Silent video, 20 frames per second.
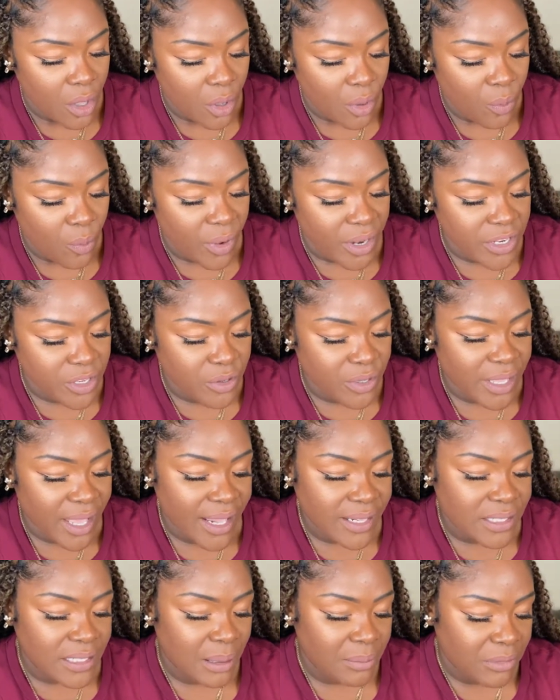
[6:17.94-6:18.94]
when you
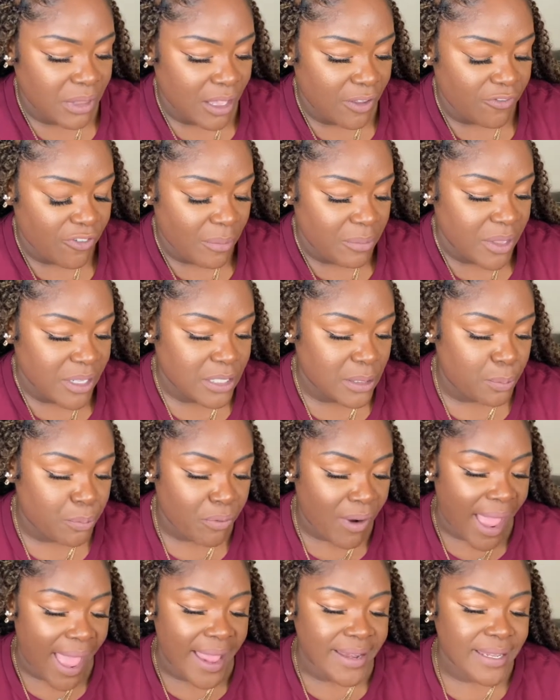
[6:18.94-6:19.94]
get something from this
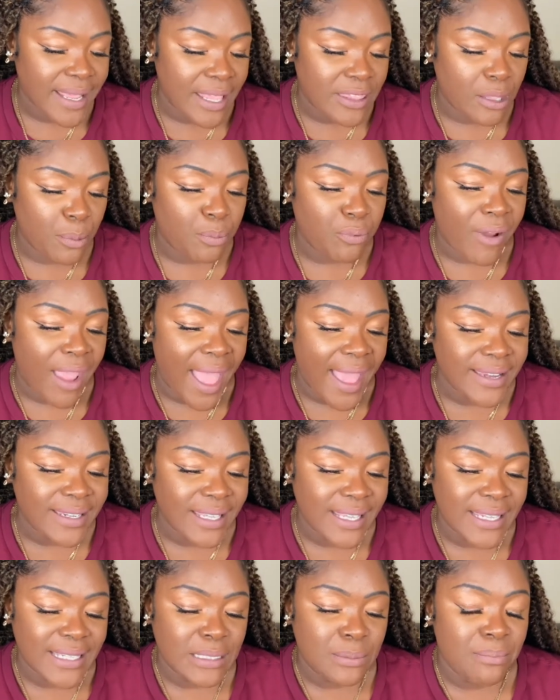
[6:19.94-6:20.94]
brand, and the brand
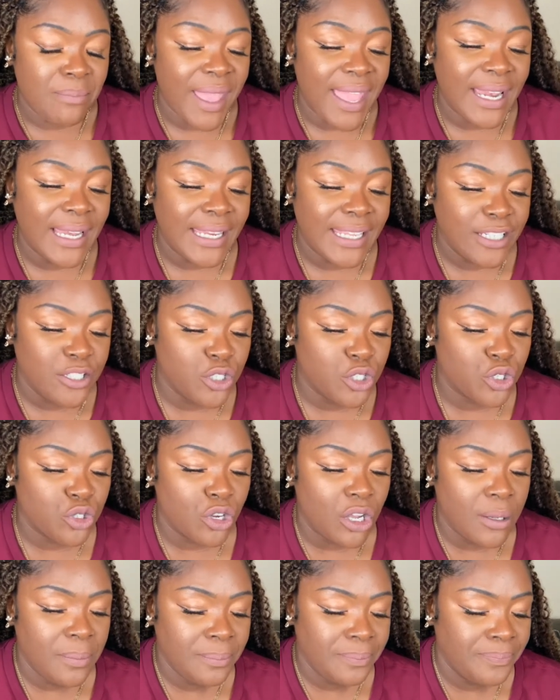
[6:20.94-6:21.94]
is May
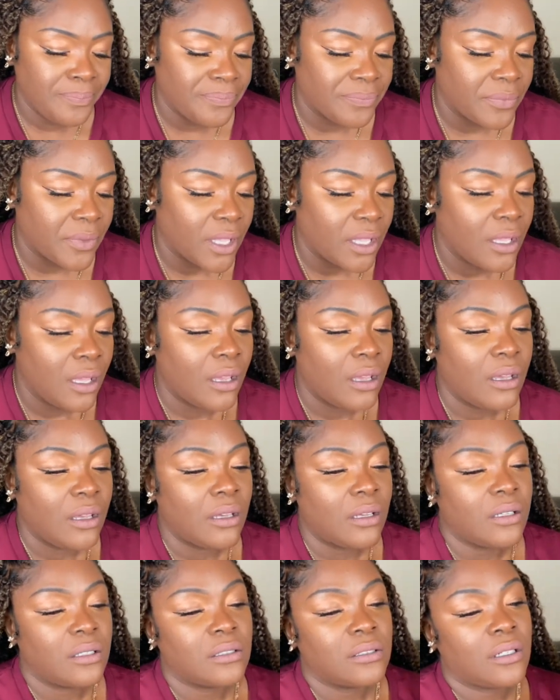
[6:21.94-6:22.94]
Lindstrom.
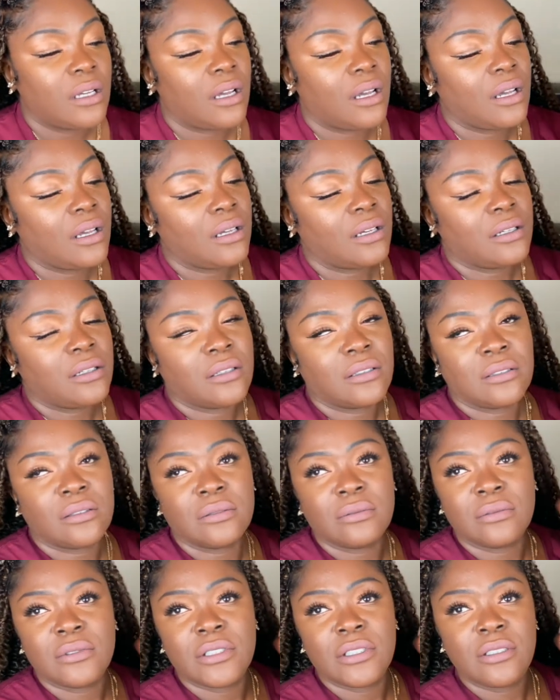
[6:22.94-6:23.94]
Oh,
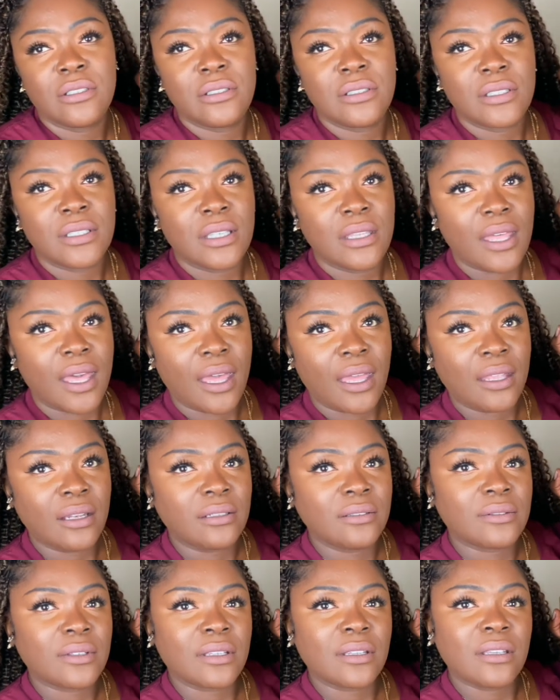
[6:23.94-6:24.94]
do you see that?
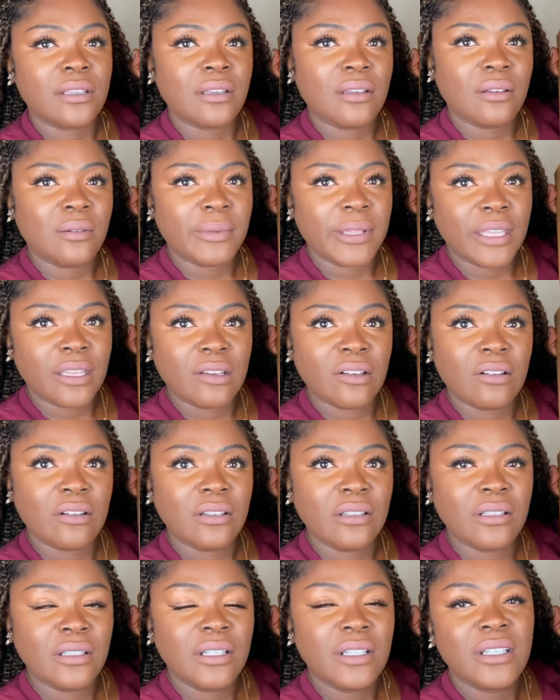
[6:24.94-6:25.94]
Oh my
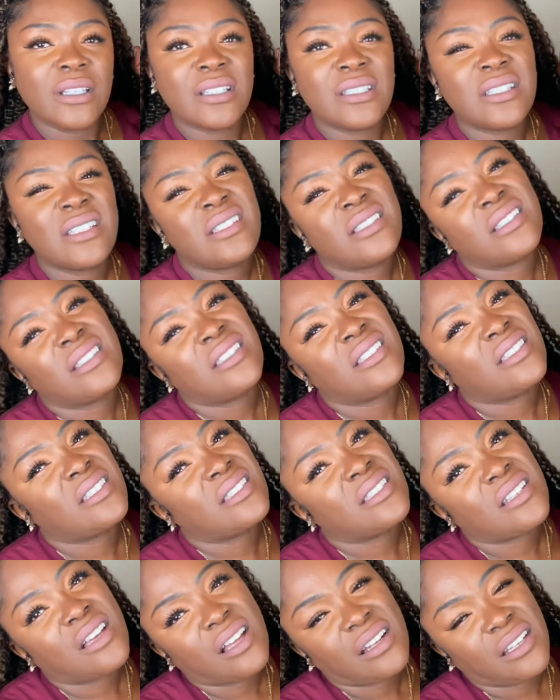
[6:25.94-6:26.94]
god, just
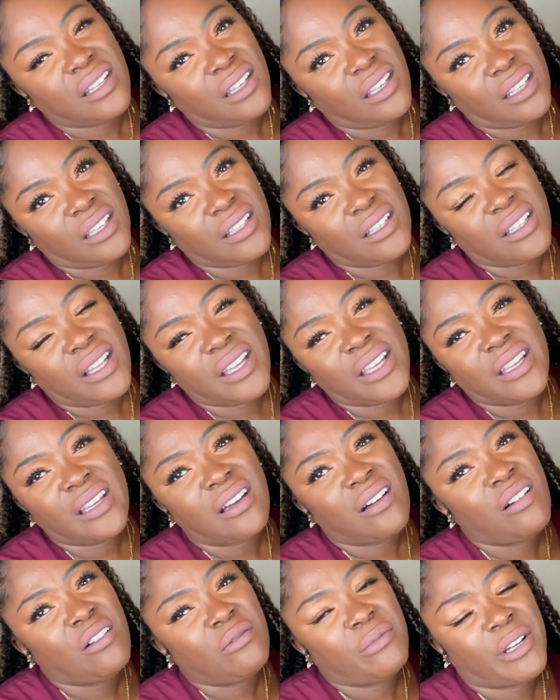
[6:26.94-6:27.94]
stunning.
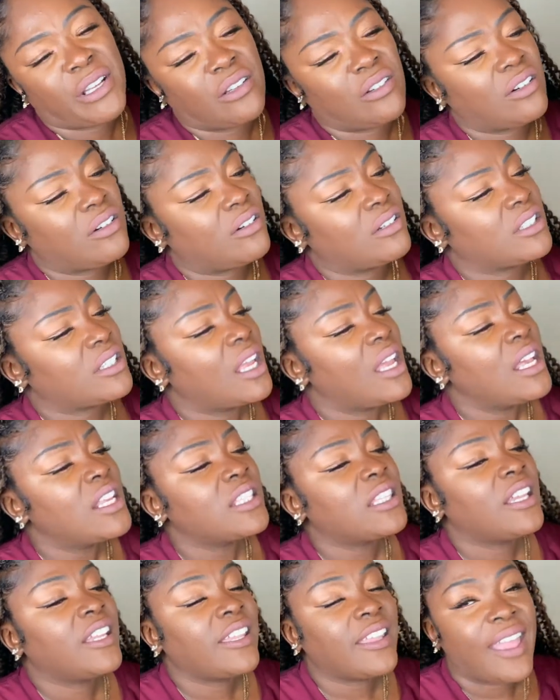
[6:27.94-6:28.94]
Like, oh my gosh,
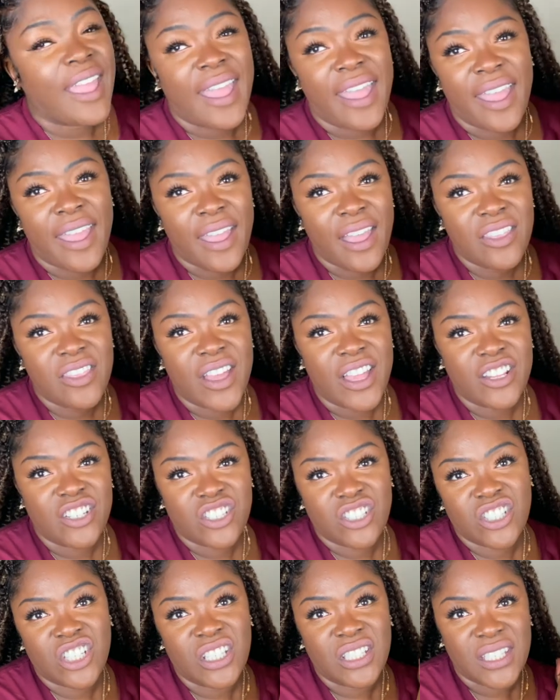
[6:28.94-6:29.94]
the care that
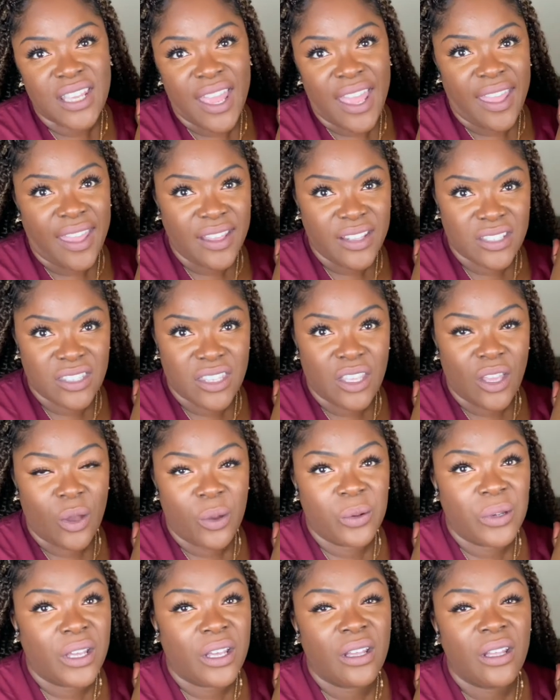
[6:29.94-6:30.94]
she takes, the
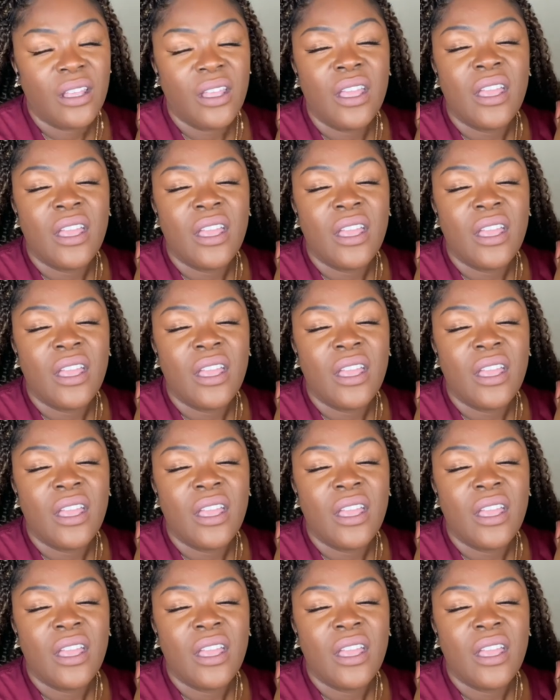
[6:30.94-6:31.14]
owner,